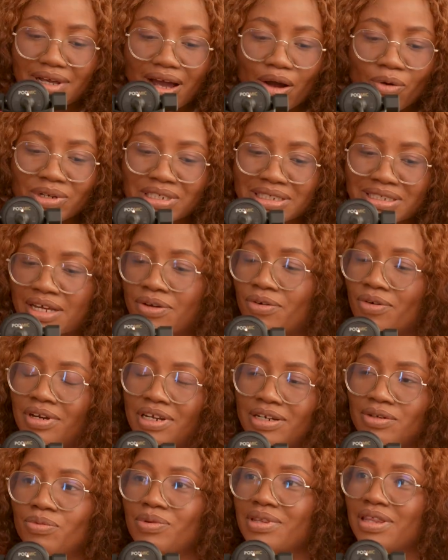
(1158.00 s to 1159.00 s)
will stand on
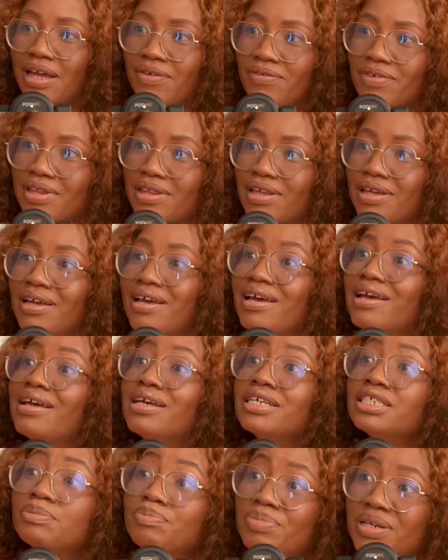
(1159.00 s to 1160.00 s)
it with everything.
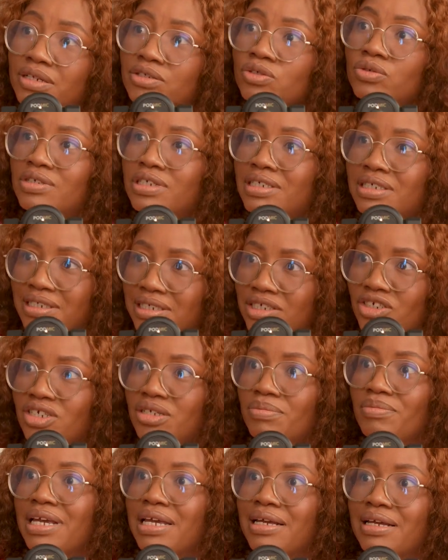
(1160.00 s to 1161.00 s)
Speak to
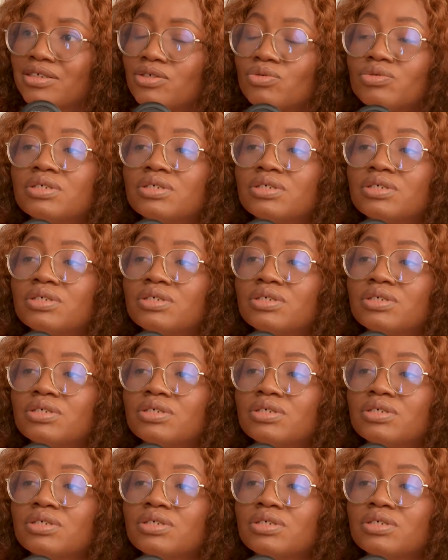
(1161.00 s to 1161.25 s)
decision makers.